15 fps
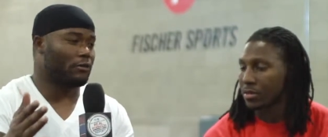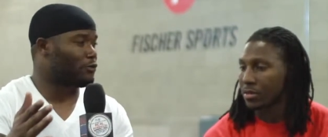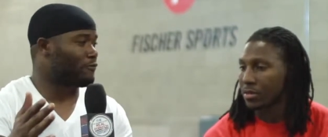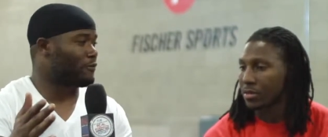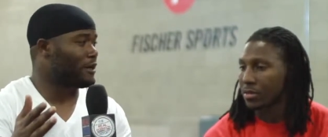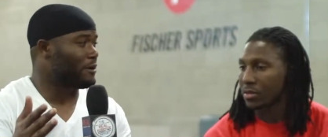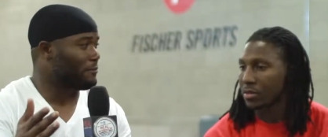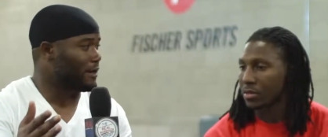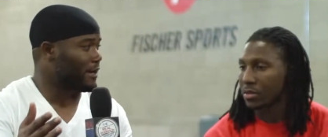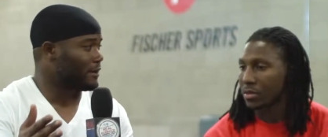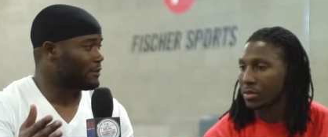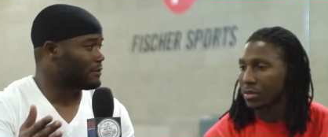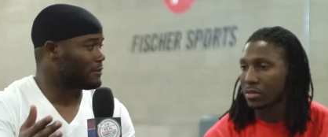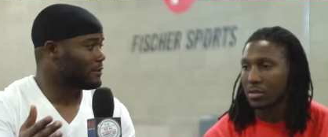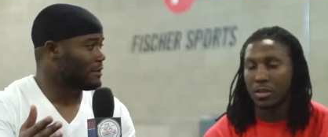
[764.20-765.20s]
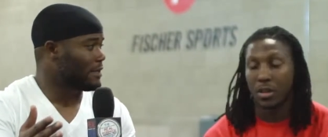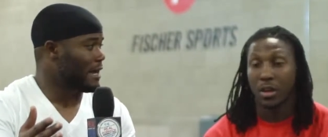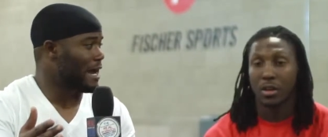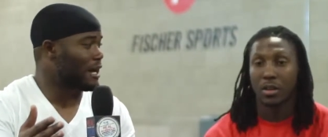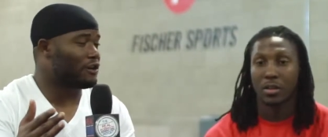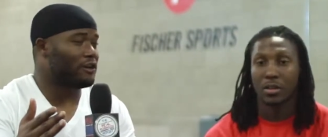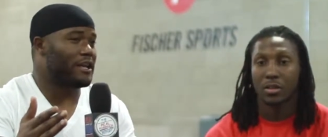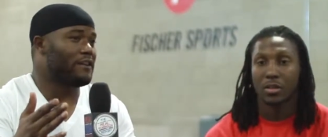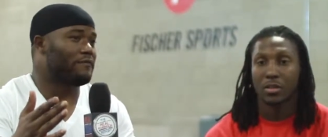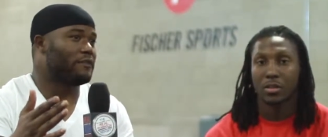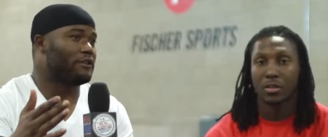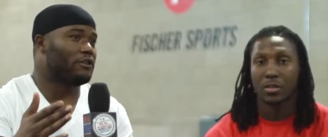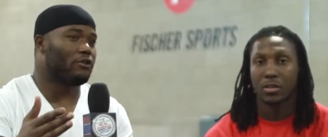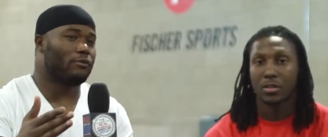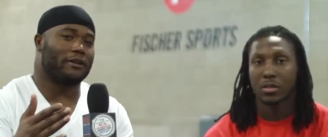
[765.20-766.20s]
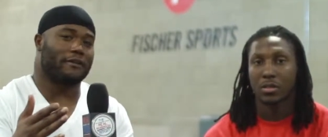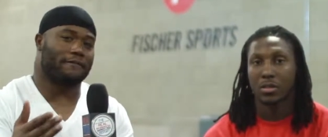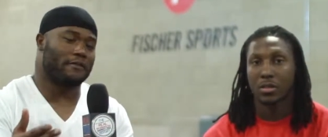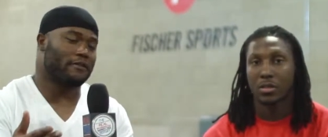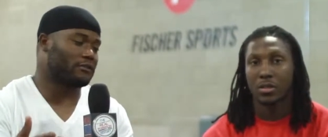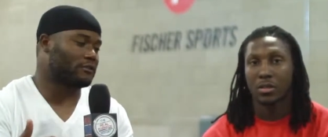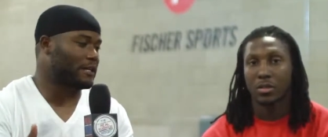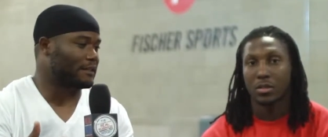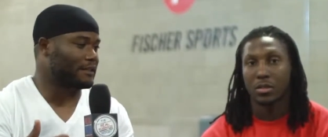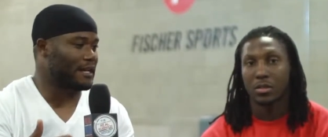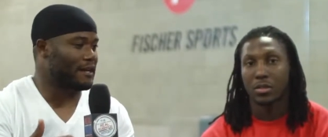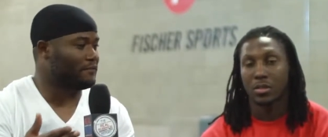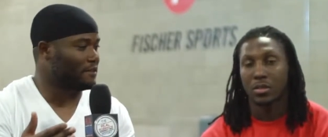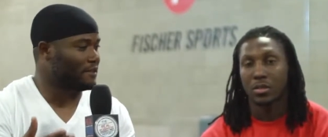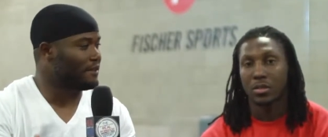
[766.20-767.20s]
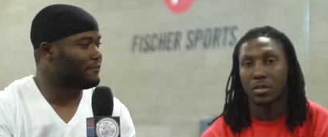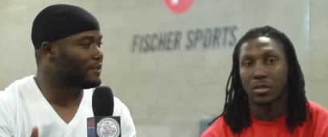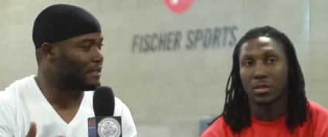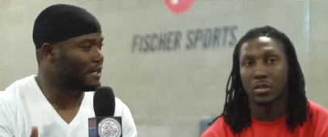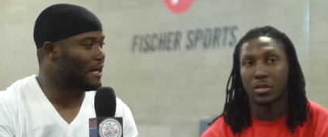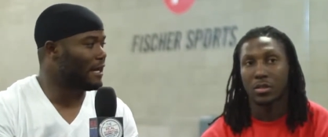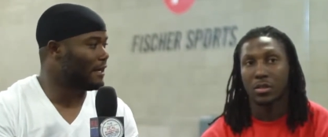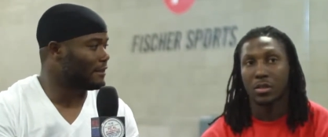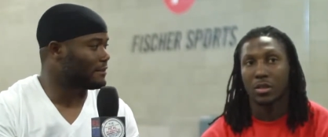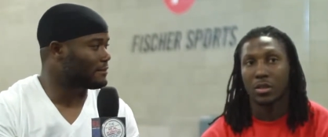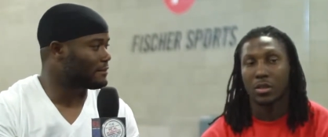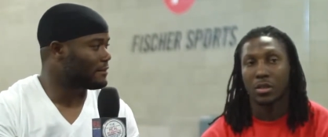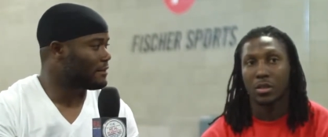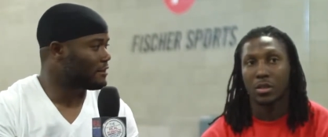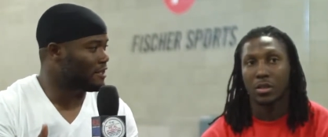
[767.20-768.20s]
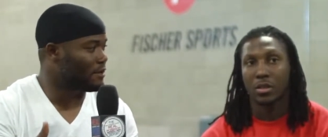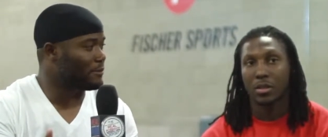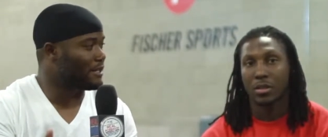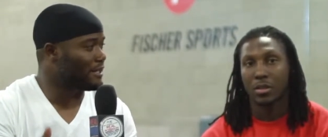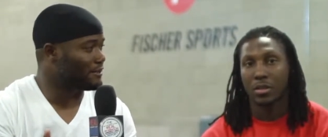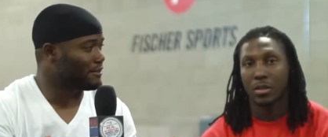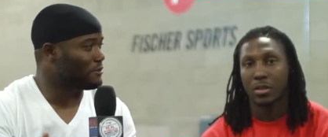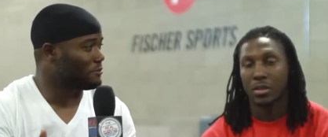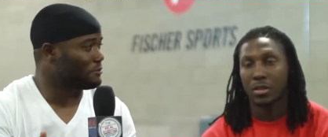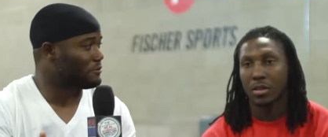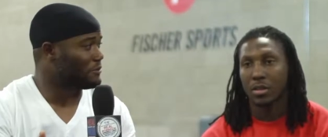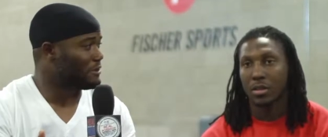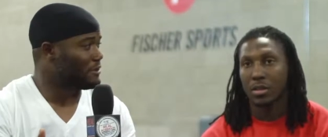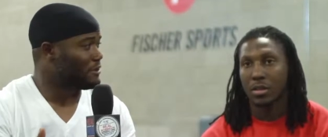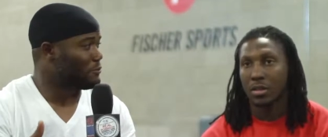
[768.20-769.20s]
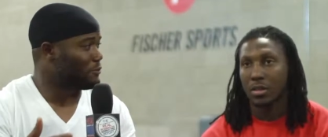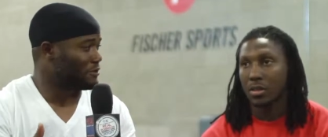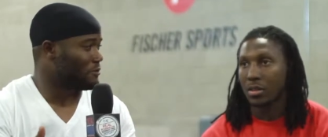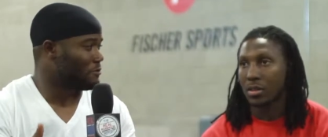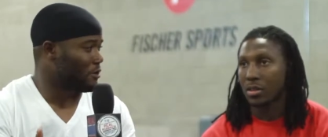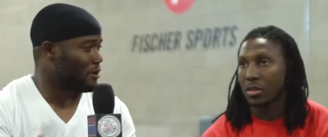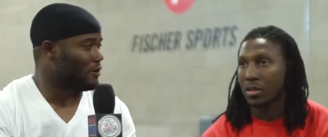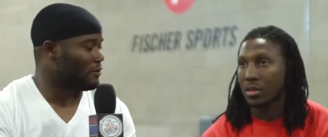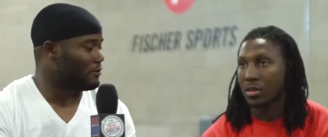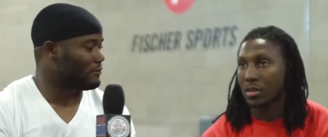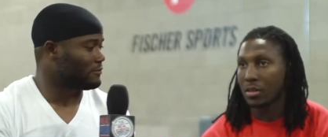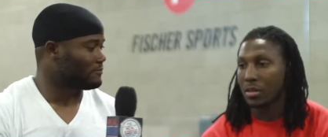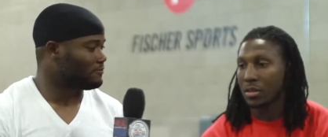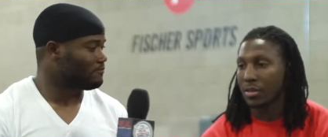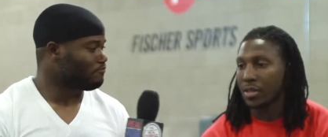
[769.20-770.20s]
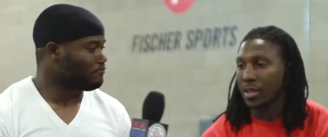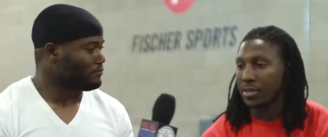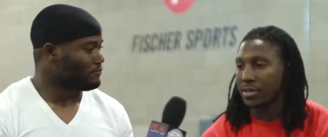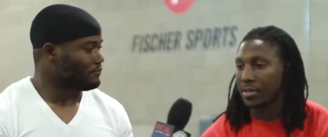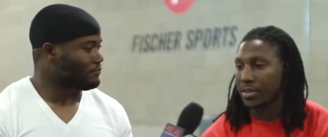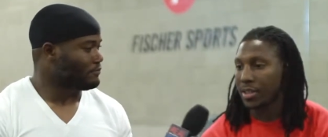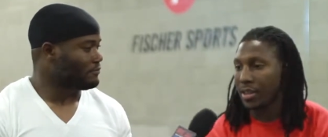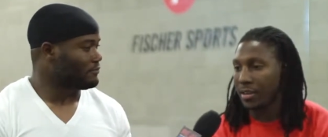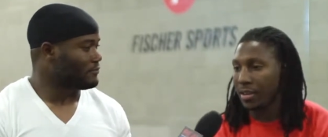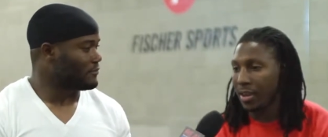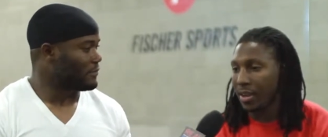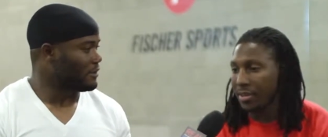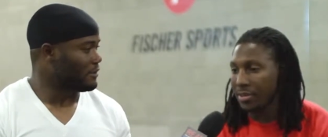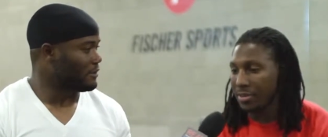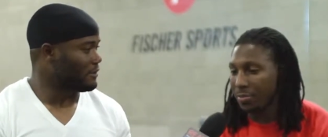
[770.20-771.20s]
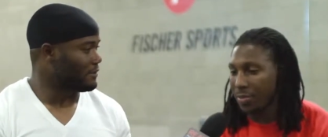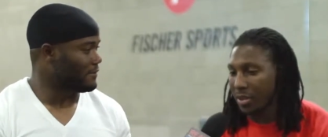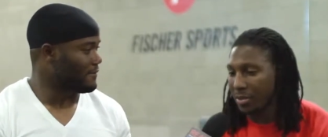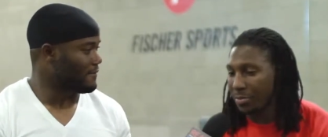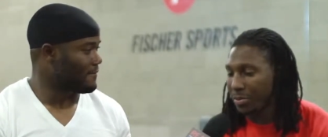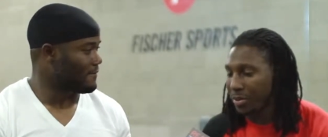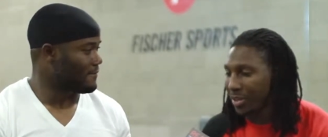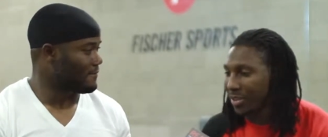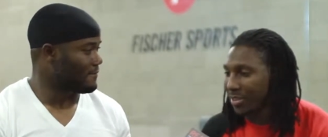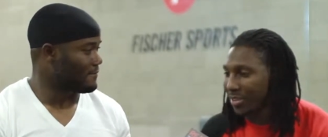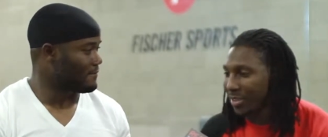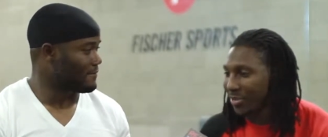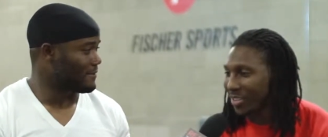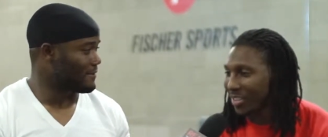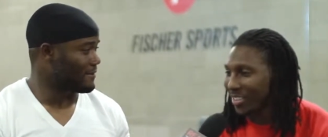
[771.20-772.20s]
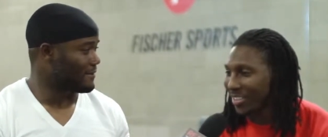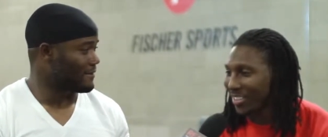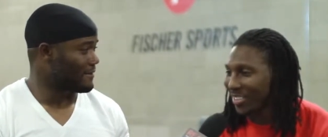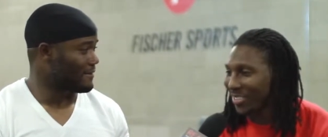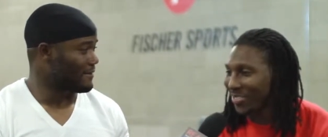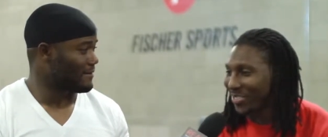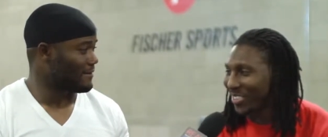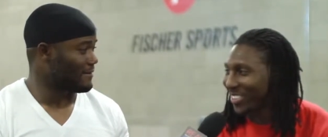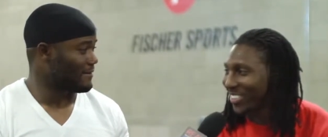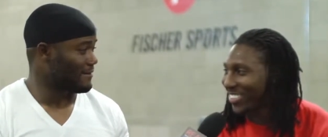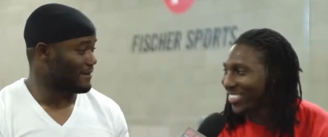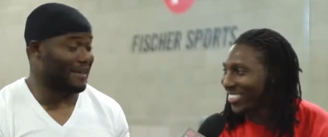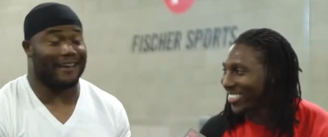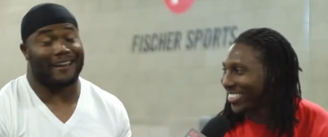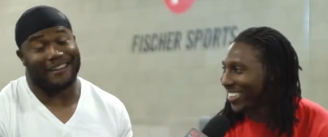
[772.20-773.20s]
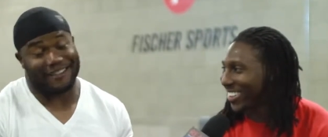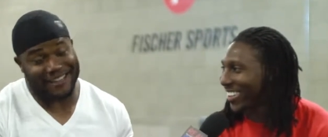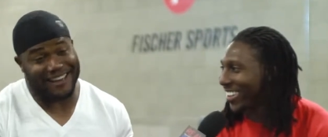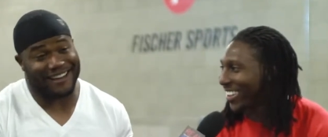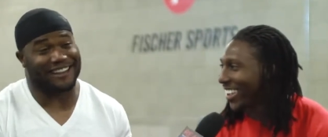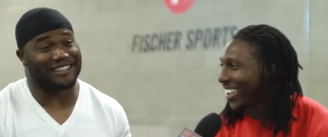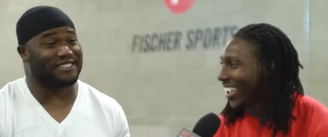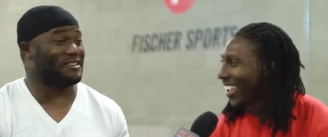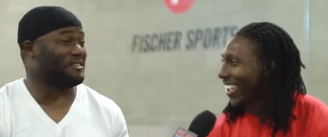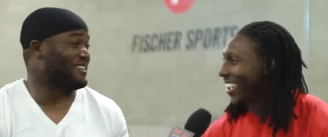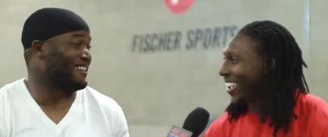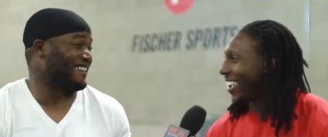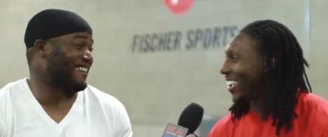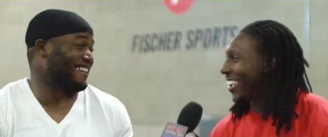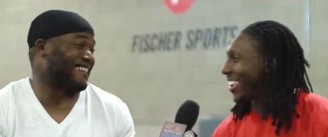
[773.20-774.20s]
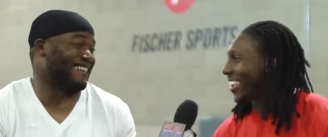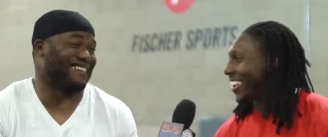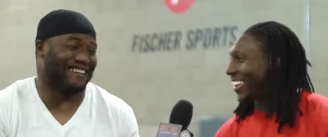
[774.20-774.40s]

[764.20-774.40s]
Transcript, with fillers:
Speaker 1: were running backs. No. How do they even know what it feels like to have 11 guys coming at them with the ball?
Speaker 2: That's the same guys that picking players every year in the NFL.